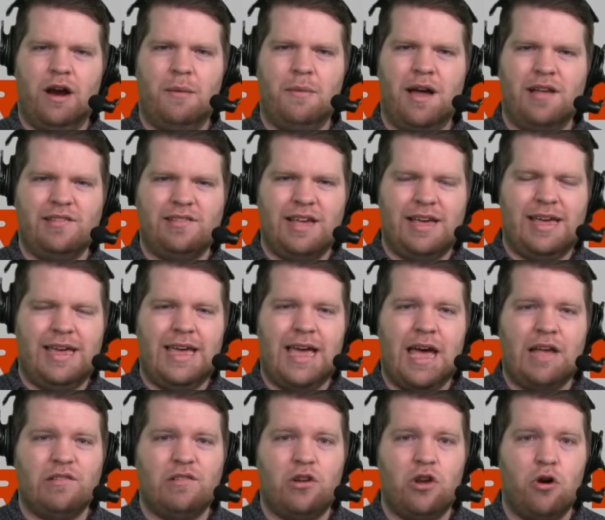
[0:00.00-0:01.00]
I'm not saying he
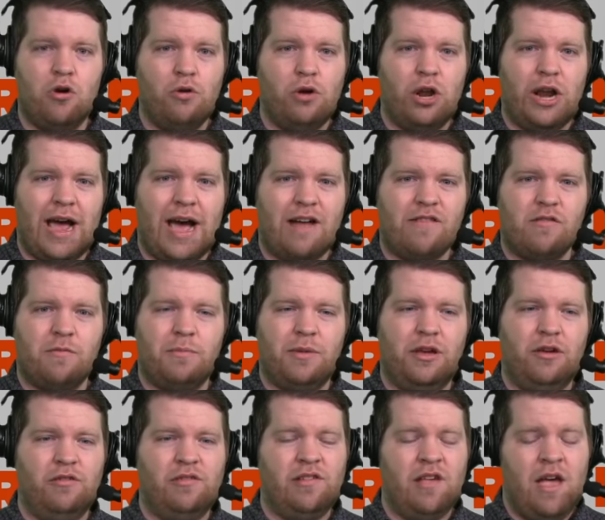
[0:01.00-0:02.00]
has no good
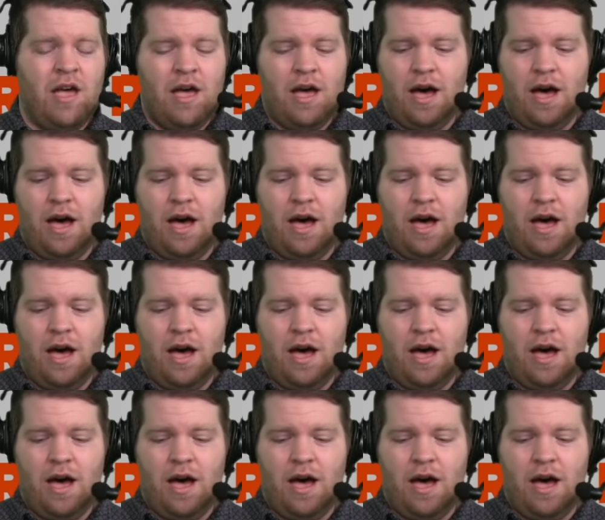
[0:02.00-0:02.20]
attributes.